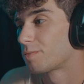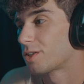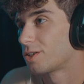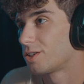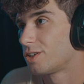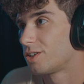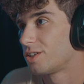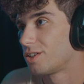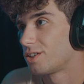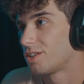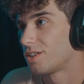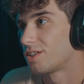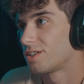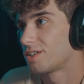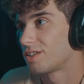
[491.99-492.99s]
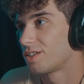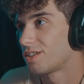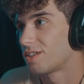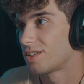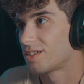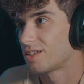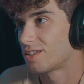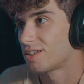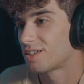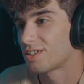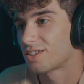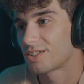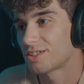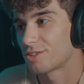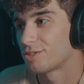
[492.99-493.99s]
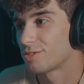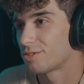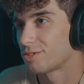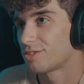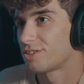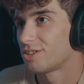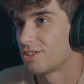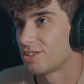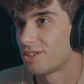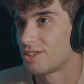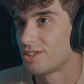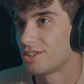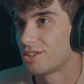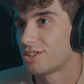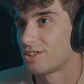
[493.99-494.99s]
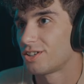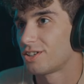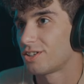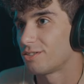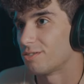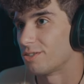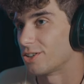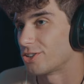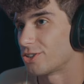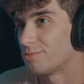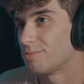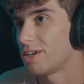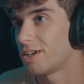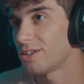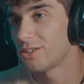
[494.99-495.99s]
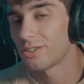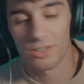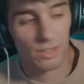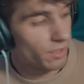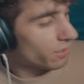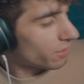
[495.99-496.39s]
You don't know what I am. I know you're a witch. Watch your mouth.